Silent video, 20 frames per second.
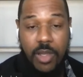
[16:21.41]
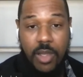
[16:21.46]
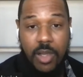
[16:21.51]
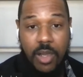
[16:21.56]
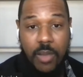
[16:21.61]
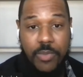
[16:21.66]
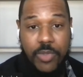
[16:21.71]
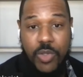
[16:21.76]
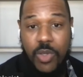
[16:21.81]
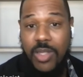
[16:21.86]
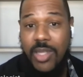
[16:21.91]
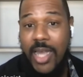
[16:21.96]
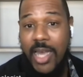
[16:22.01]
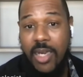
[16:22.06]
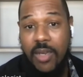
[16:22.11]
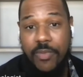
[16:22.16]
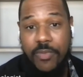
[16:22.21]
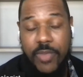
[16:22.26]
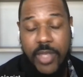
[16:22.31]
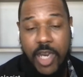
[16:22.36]
So a lot
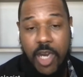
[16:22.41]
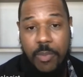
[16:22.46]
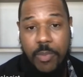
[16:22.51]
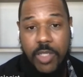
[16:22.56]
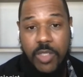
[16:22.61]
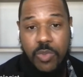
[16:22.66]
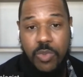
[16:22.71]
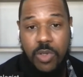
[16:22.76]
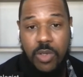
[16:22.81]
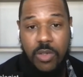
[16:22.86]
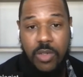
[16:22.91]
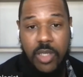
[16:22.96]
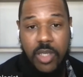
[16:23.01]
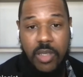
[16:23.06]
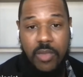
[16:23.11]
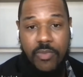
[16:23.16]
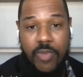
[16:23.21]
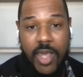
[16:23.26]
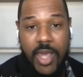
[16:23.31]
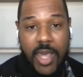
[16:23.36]
of therapists will
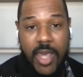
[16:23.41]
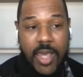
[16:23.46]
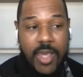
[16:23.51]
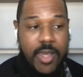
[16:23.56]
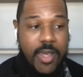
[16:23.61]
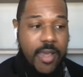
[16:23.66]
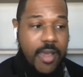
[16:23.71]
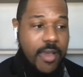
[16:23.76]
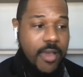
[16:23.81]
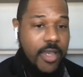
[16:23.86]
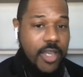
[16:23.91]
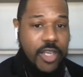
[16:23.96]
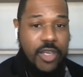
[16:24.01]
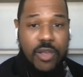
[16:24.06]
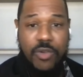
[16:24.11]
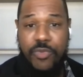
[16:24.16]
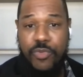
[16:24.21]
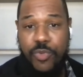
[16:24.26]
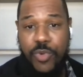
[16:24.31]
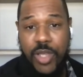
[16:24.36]
give a
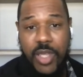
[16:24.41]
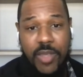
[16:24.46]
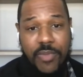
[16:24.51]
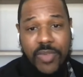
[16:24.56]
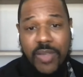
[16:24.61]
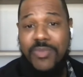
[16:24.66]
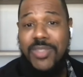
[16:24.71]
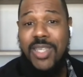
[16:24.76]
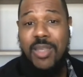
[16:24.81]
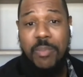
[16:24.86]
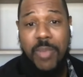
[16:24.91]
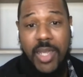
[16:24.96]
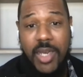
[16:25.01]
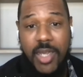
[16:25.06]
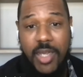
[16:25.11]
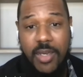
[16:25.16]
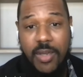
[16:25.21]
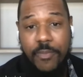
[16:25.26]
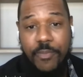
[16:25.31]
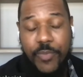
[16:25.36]
free
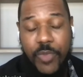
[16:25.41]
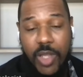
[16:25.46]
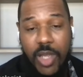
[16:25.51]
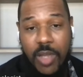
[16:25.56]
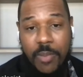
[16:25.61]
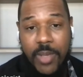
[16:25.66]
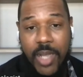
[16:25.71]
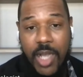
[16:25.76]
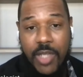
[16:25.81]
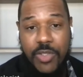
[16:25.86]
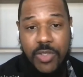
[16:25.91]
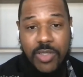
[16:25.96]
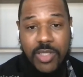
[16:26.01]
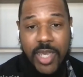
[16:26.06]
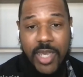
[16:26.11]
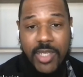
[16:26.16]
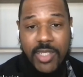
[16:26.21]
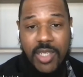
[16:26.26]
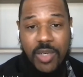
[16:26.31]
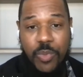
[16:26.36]
15-minute
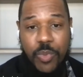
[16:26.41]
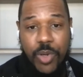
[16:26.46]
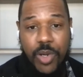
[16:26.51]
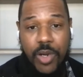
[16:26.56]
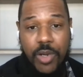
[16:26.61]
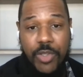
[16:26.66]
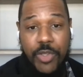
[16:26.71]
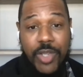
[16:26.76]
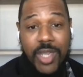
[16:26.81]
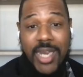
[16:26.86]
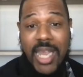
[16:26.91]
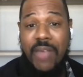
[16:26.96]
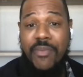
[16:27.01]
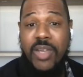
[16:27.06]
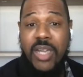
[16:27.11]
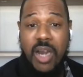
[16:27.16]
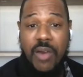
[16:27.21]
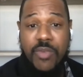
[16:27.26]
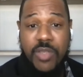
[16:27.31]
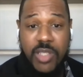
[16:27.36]
consultation where you can have a
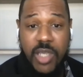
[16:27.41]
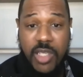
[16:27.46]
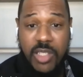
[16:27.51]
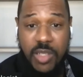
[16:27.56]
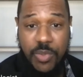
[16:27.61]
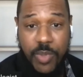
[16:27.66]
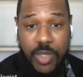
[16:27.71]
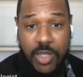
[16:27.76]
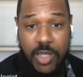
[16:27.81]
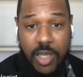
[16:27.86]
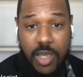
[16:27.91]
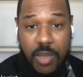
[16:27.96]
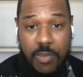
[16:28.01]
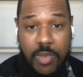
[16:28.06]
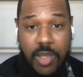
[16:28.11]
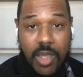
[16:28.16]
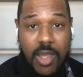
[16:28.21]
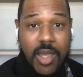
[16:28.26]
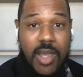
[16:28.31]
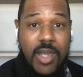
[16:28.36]
conversation with them
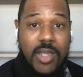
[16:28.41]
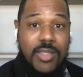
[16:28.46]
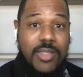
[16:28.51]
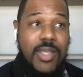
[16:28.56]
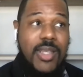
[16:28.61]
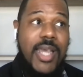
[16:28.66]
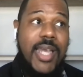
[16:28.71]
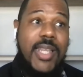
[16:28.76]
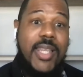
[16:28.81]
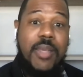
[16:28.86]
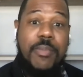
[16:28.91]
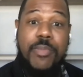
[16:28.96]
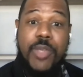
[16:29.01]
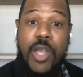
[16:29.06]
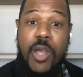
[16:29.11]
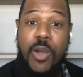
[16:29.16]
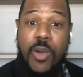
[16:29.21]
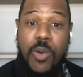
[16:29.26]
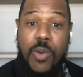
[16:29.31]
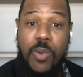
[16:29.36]
to let them
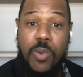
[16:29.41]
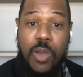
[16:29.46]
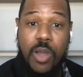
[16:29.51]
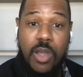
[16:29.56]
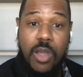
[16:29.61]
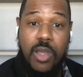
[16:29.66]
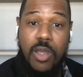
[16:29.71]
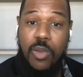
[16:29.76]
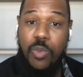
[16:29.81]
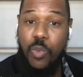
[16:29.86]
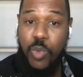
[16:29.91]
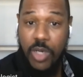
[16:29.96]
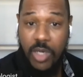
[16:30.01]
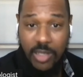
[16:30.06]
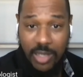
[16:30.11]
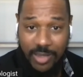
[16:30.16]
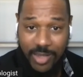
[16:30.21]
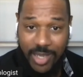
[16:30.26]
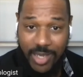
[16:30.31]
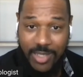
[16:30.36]
know what are the
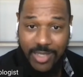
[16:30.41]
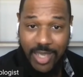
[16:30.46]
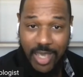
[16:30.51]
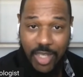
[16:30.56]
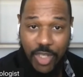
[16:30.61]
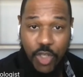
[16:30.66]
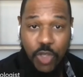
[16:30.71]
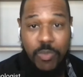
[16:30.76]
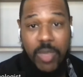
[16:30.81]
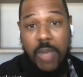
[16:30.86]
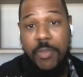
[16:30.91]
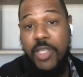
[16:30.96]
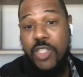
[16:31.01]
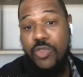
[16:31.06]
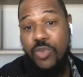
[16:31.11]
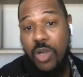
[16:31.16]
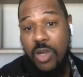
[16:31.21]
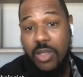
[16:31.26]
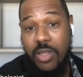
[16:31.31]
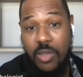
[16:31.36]
things that you may be
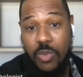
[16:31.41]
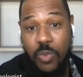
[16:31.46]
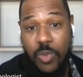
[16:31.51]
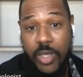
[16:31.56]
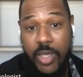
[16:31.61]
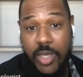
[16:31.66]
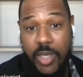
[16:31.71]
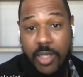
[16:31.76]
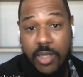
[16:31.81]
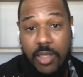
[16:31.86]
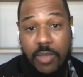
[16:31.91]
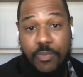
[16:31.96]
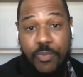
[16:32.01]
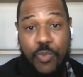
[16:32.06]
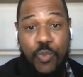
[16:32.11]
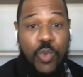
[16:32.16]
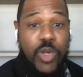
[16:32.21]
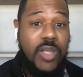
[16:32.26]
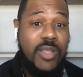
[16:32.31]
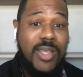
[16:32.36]
struggling with,
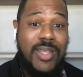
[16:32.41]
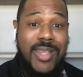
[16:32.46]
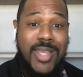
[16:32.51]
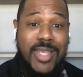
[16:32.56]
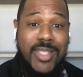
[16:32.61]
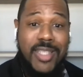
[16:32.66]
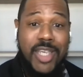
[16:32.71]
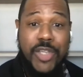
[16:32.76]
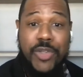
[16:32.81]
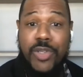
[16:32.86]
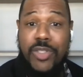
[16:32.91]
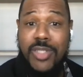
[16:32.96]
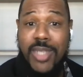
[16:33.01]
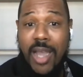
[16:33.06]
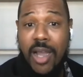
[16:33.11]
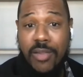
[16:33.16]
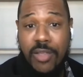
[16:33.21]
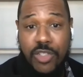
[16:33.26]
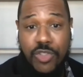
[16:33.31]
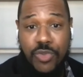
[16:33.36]
what are the things that your
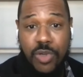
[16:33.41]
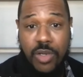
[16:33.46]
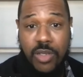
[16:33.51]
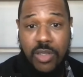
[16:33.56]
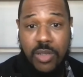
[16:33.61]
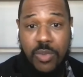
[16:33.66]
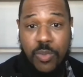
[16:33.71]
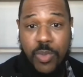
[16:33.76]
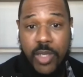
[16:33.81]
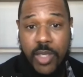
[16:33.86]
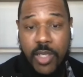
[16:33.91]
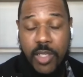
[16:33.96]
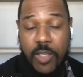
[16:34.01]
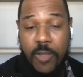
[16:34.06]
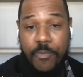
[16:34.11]
child is struggling with,